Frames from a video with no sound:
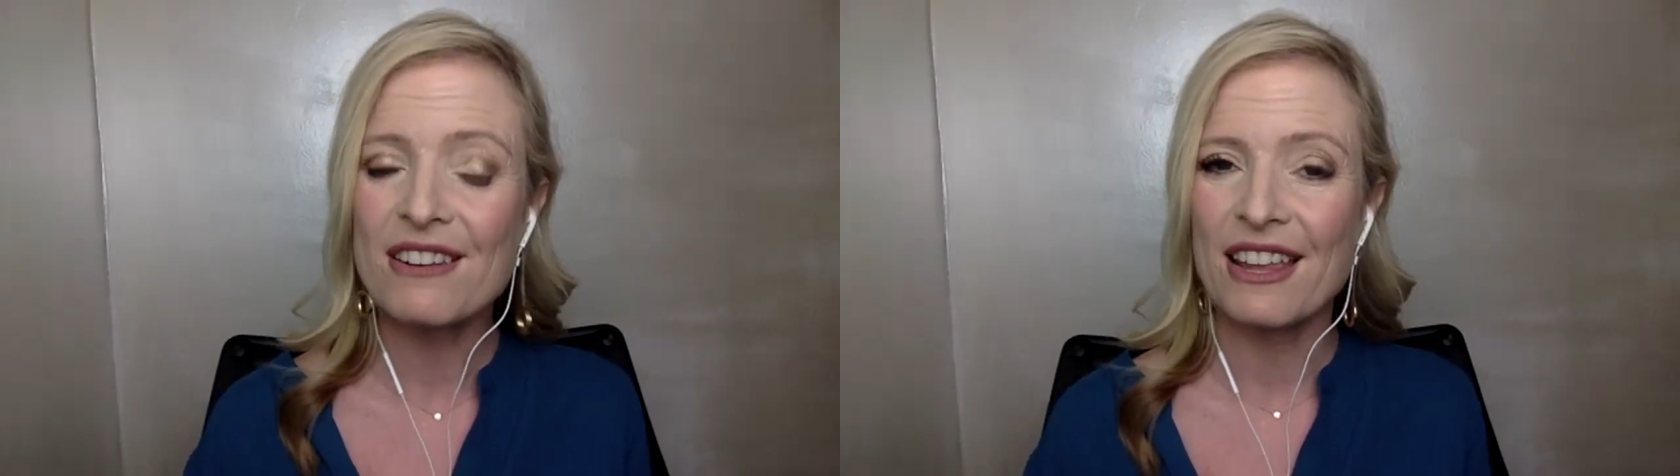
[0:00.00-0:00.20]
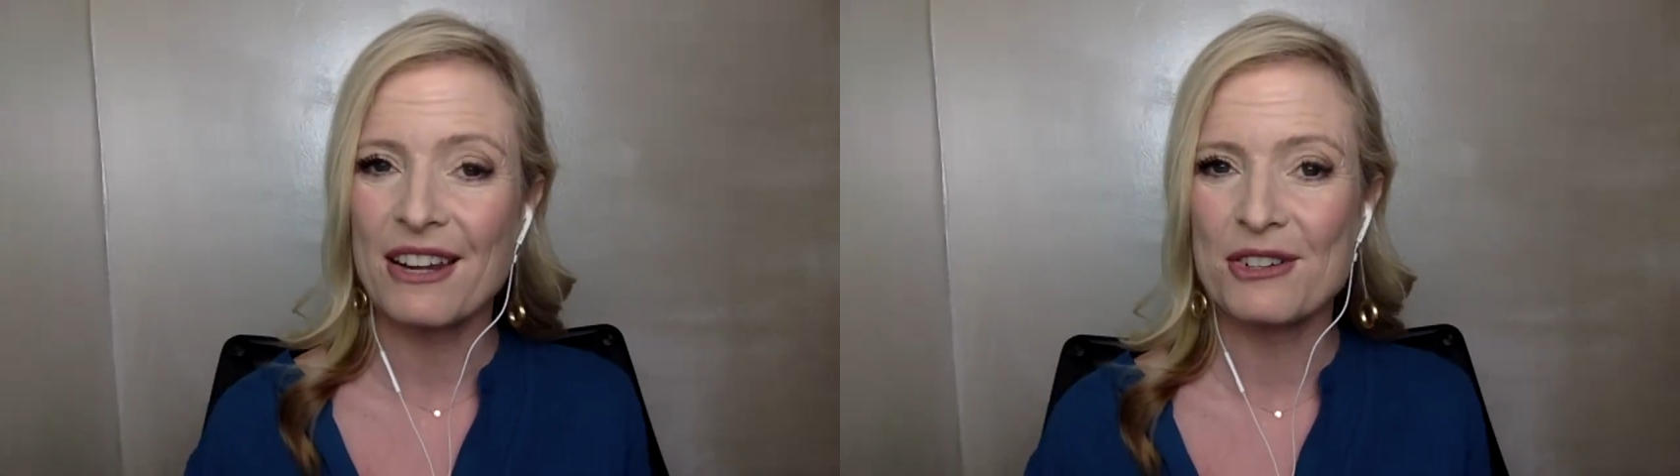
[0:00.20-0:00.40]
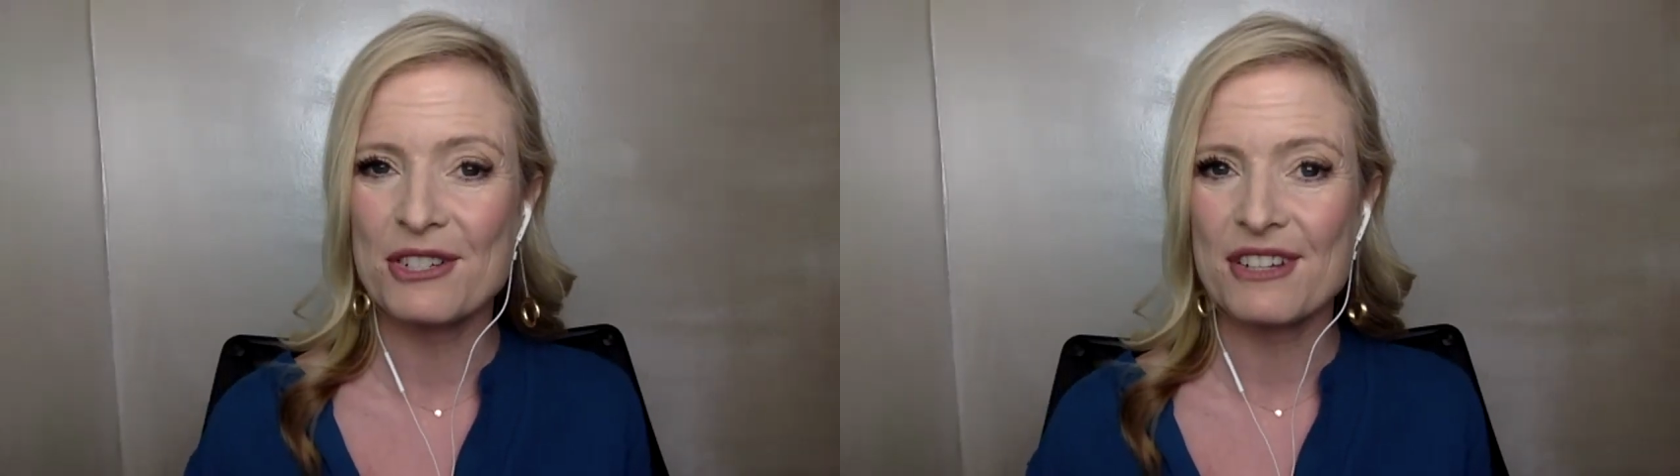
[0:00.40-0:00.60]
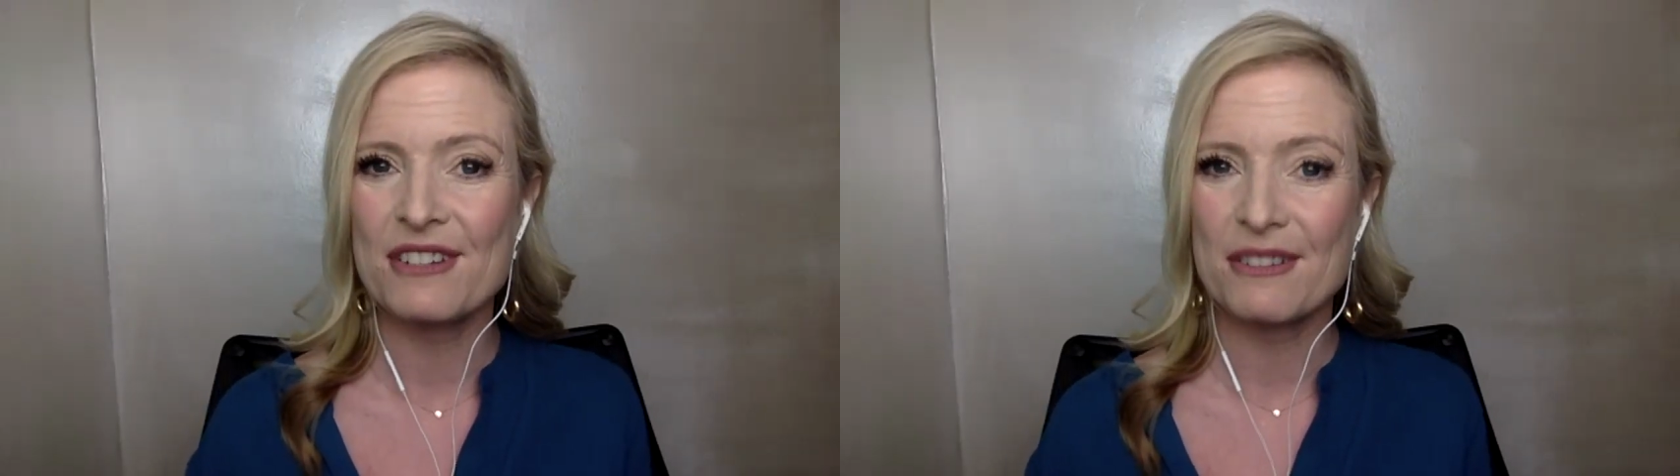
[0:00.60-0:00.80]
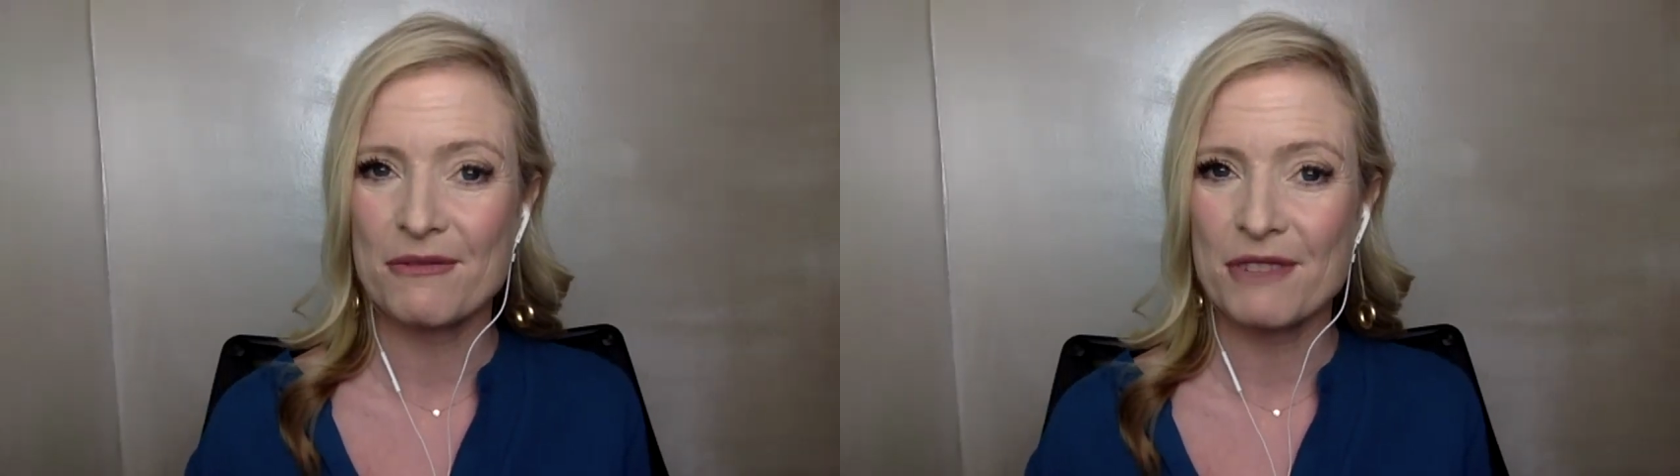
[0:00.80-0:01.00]
the energies
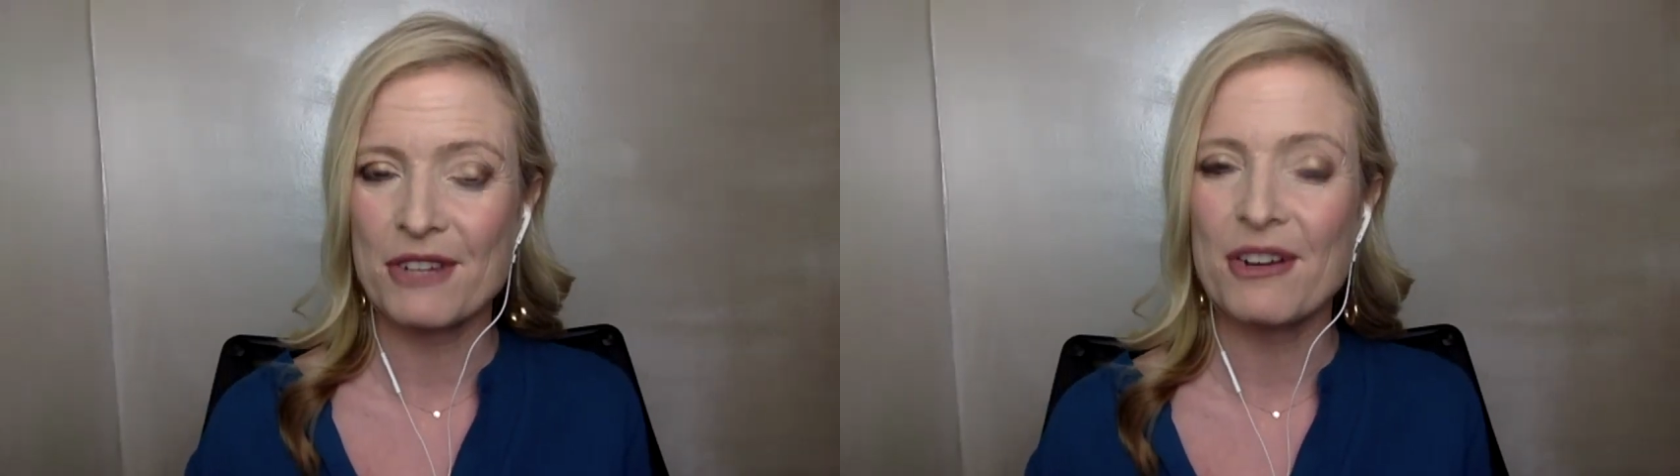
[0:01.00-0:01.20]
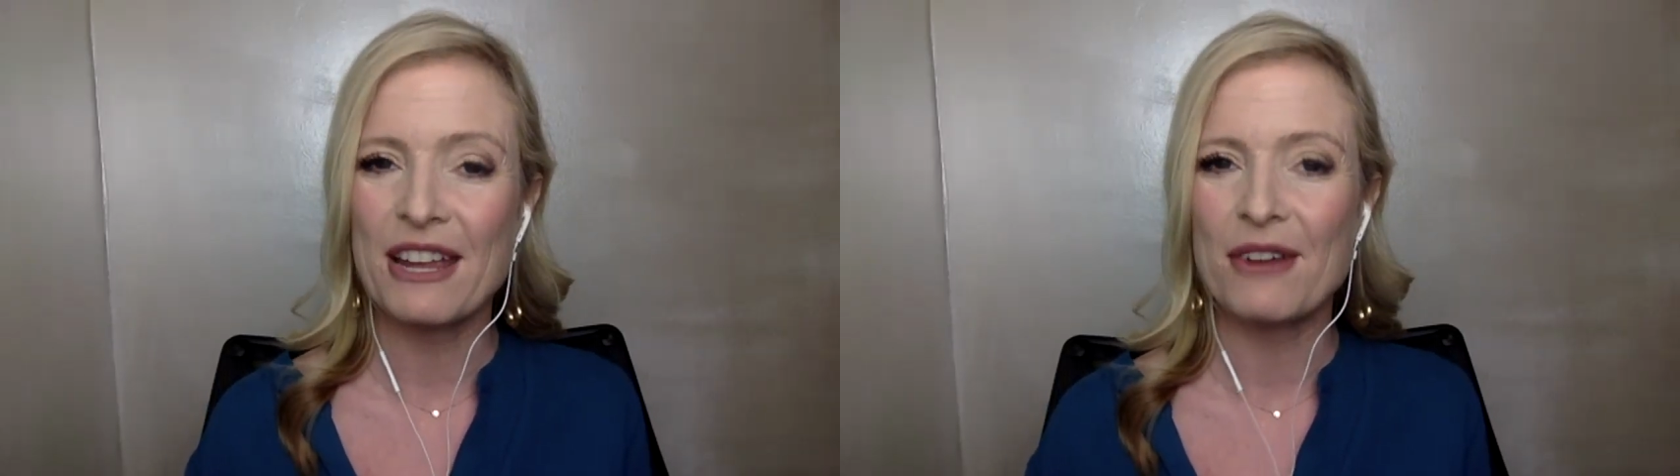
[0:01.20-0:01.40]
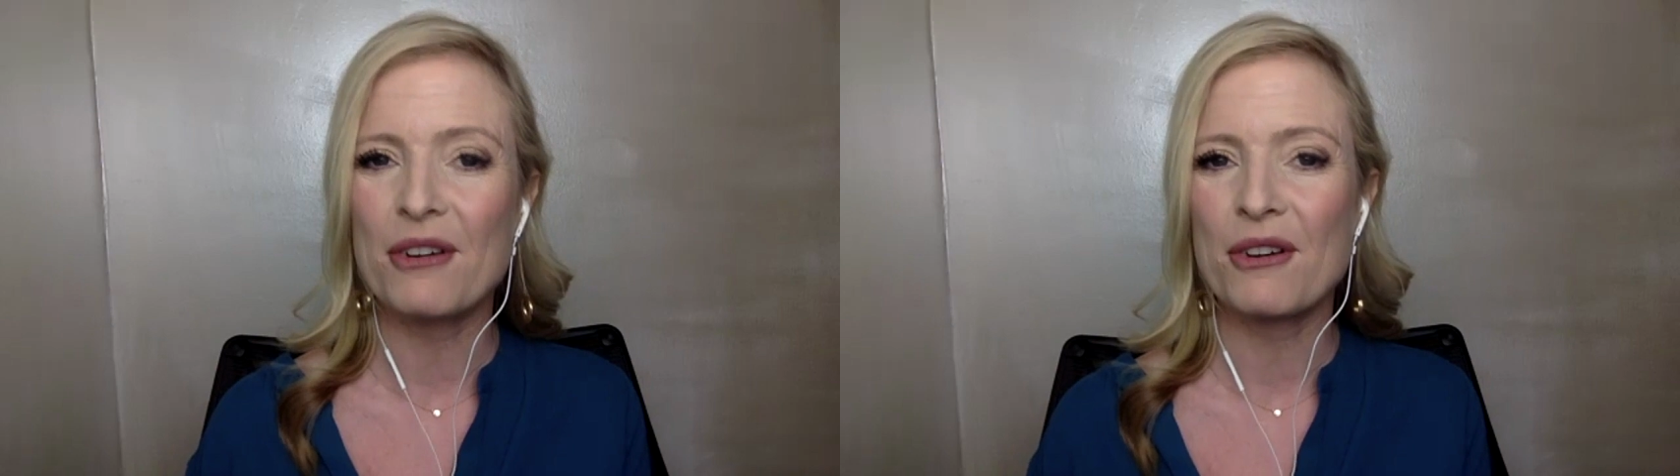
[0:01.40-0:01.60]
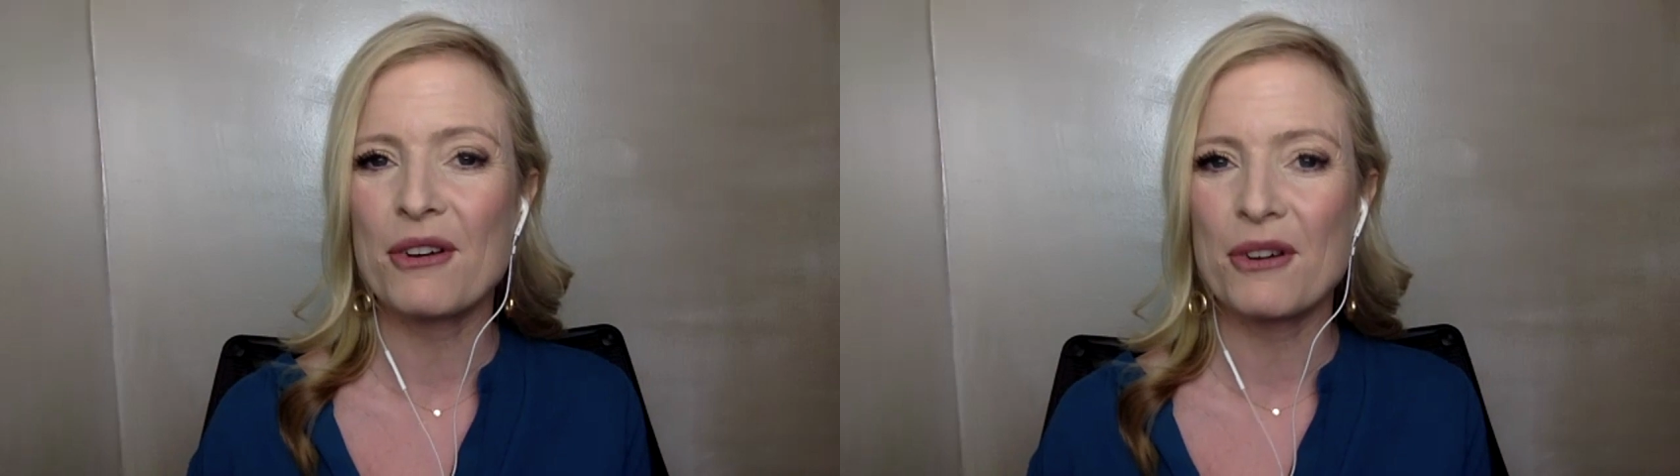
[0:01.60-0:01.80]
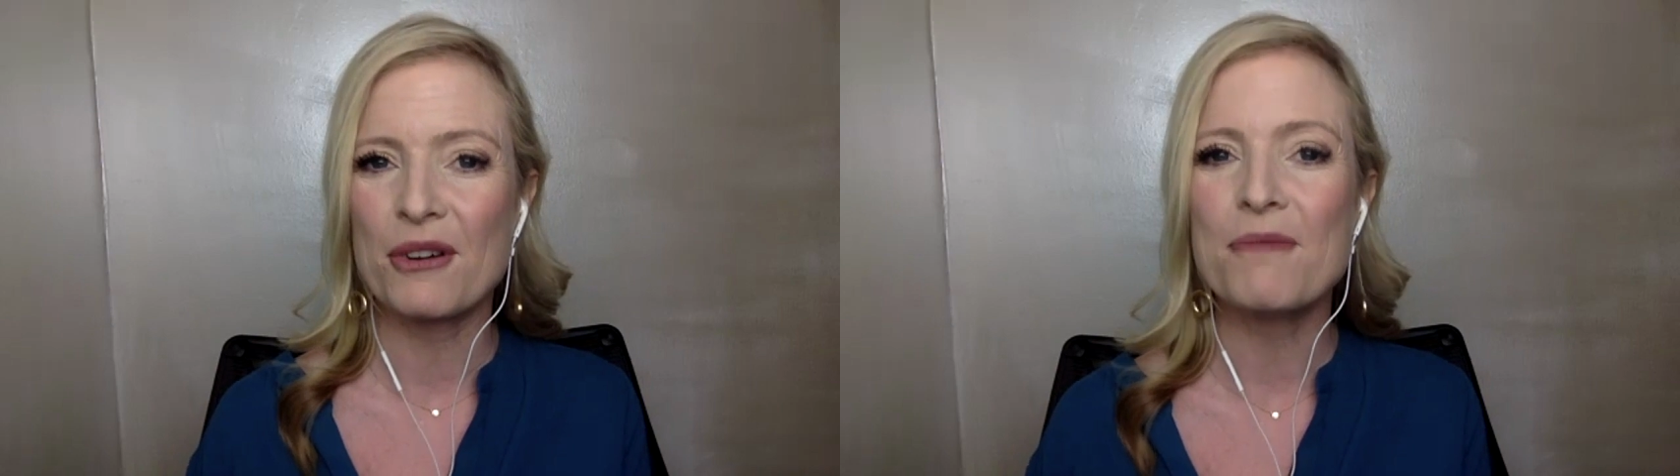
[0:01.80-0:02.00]
of fear, anger, and
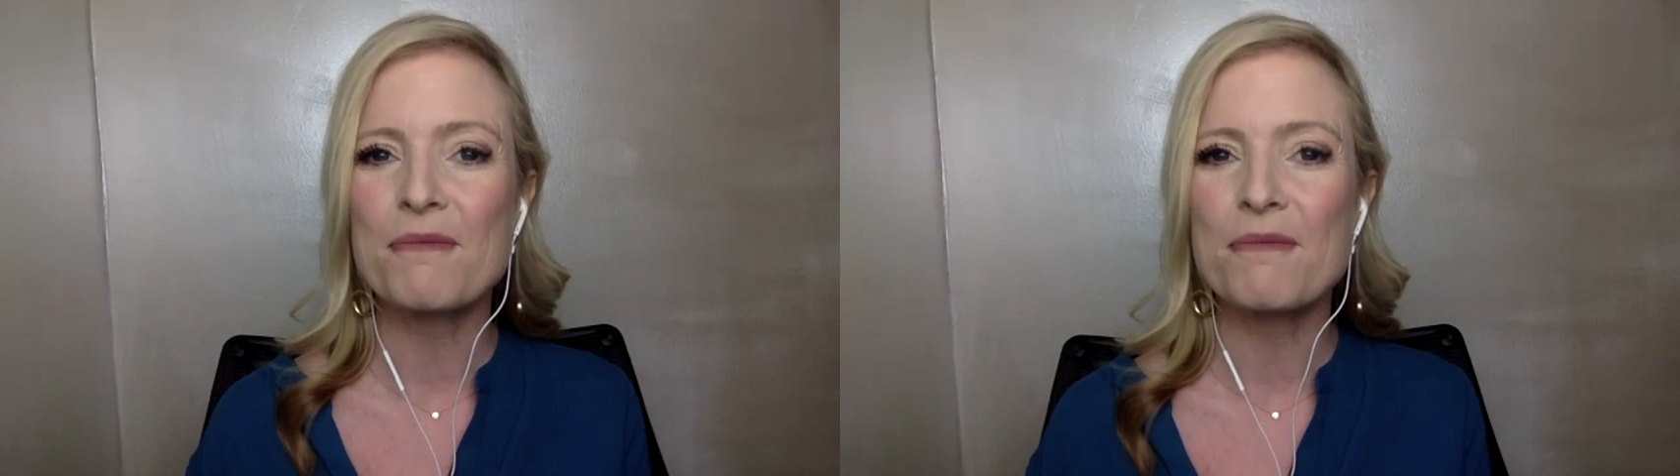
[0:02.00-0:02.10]
hurt,